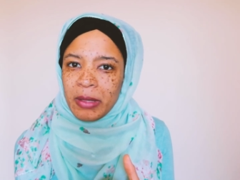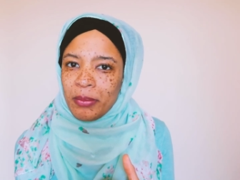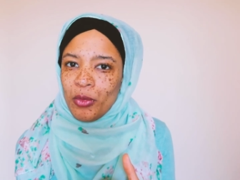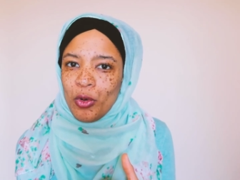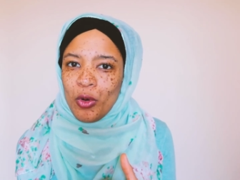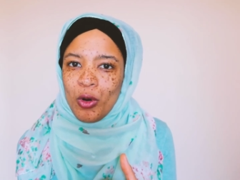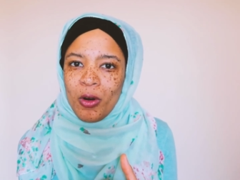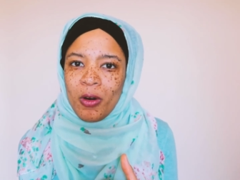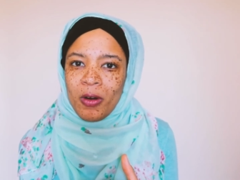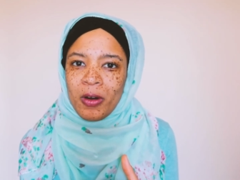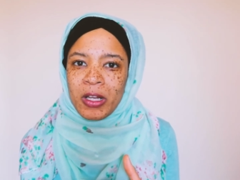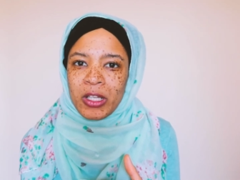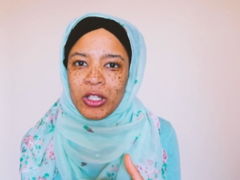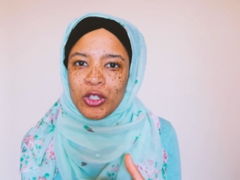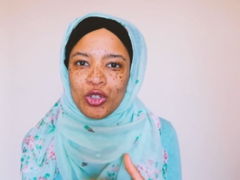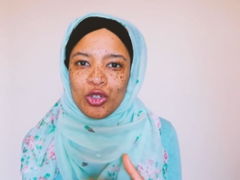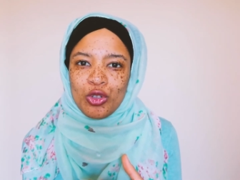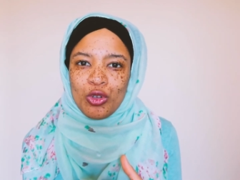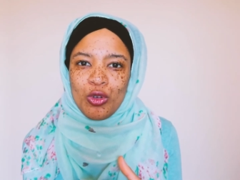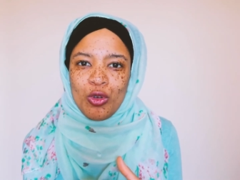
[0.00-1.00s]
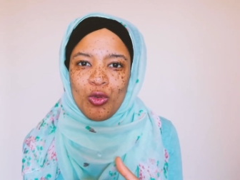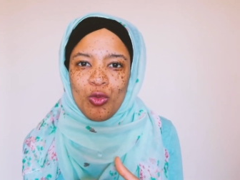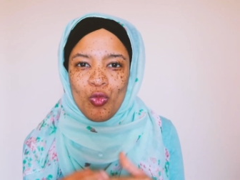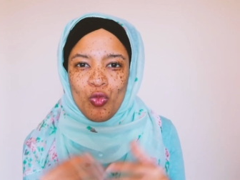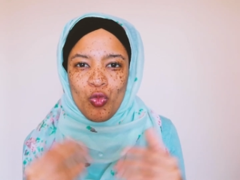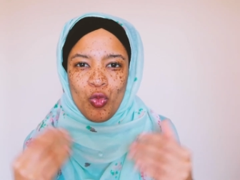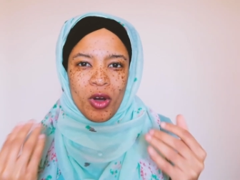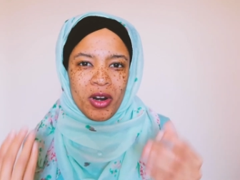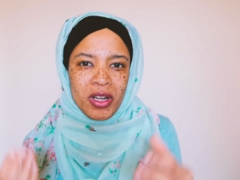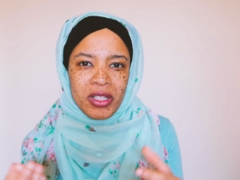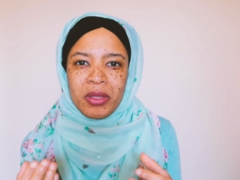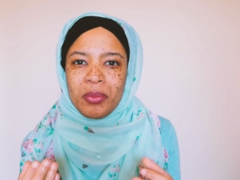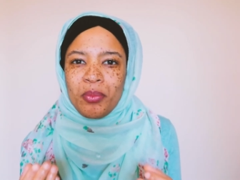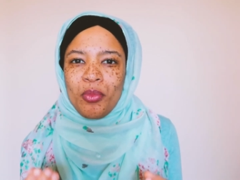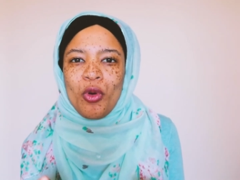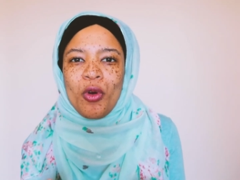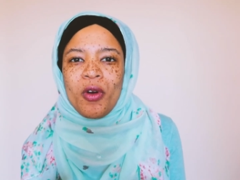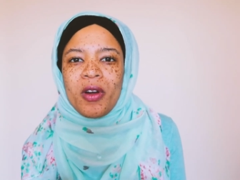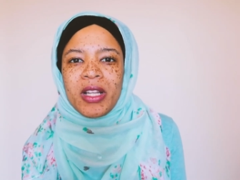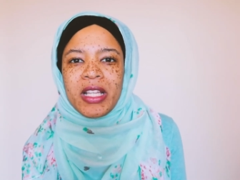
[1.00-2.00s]
more so what is
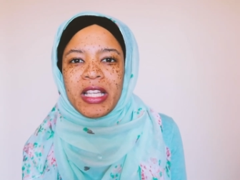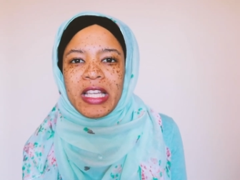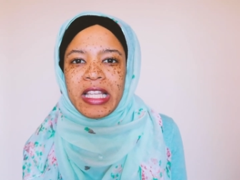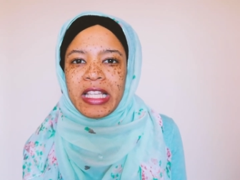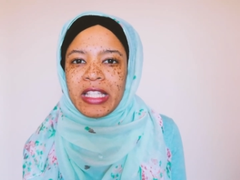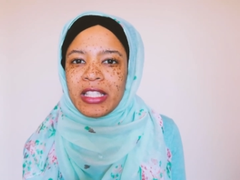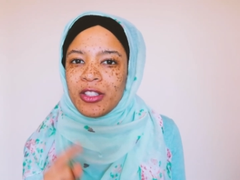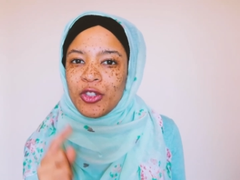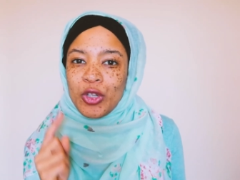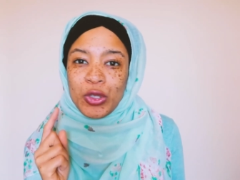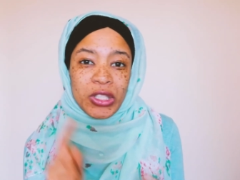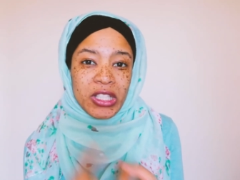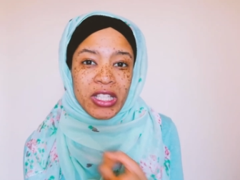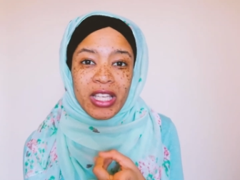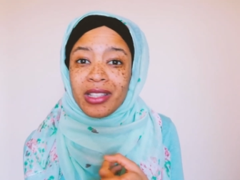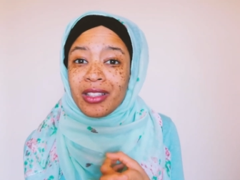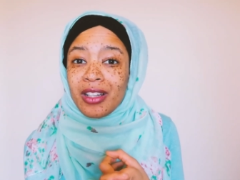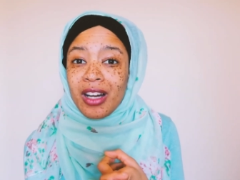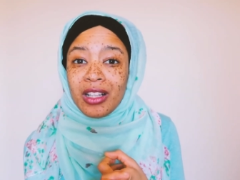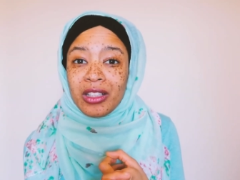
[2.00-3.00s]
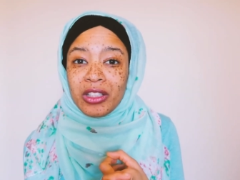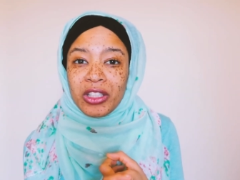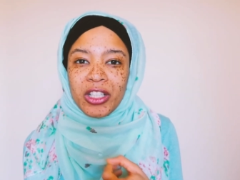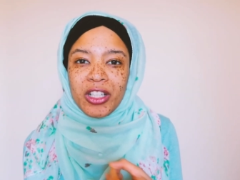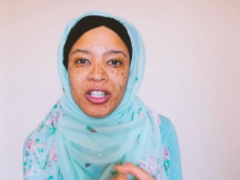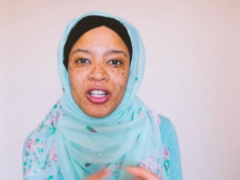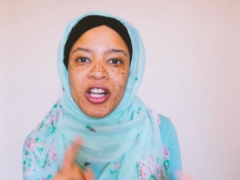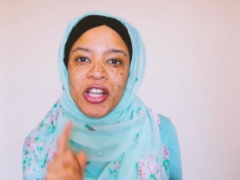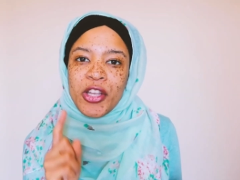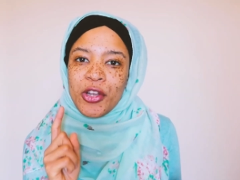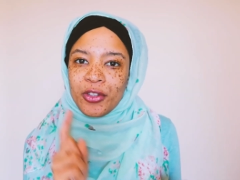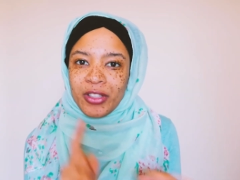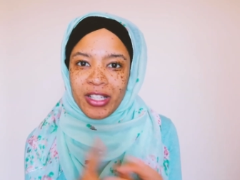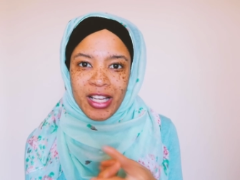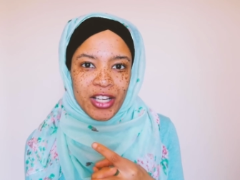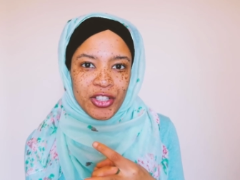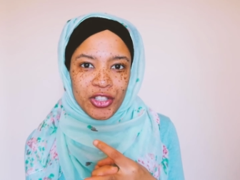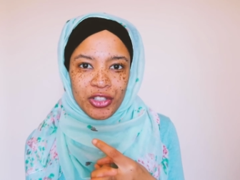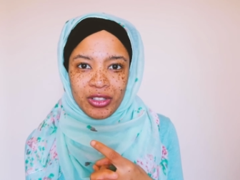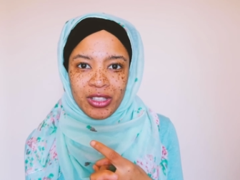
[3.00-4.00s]
important is your skin color, your
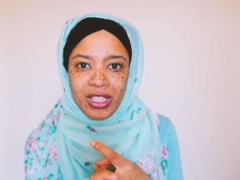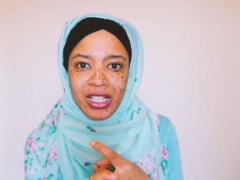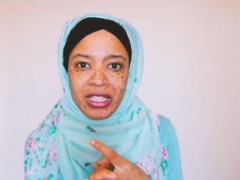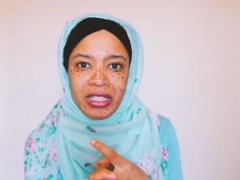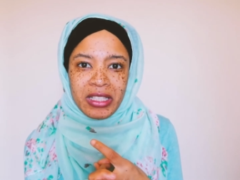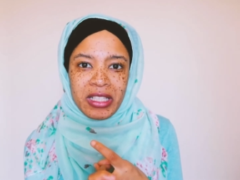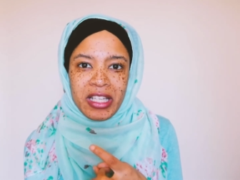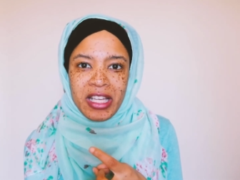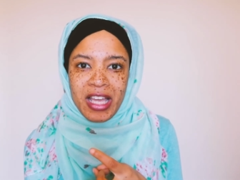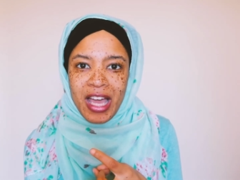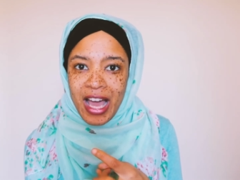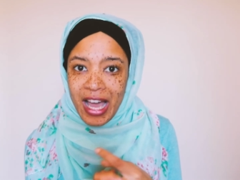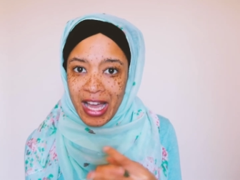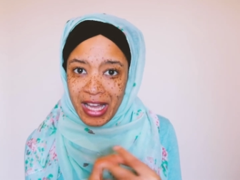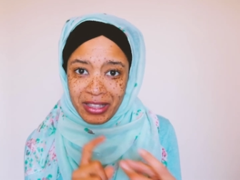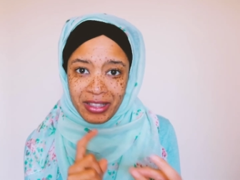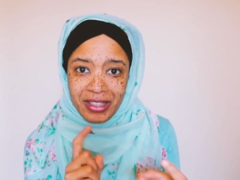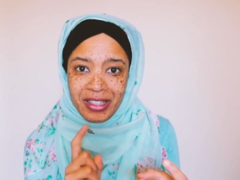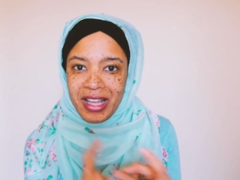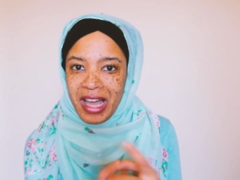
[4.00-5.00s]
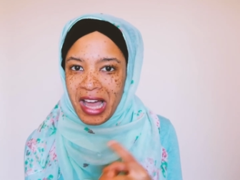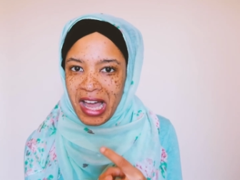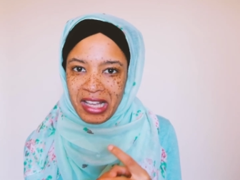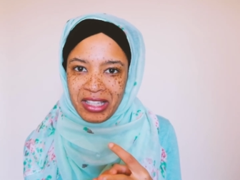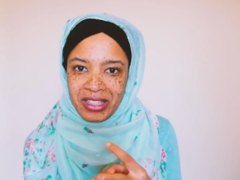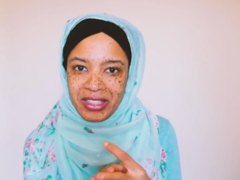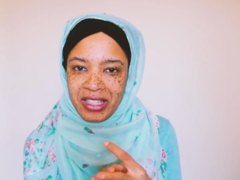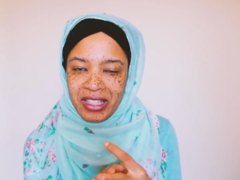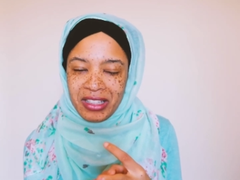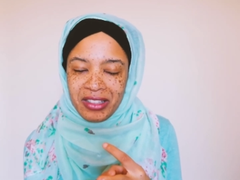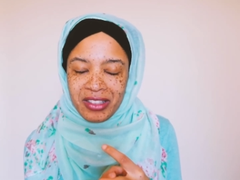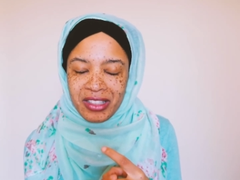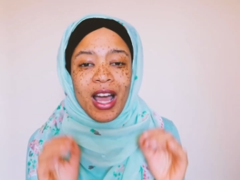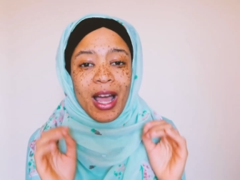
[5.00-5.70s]
nationality, and the accent.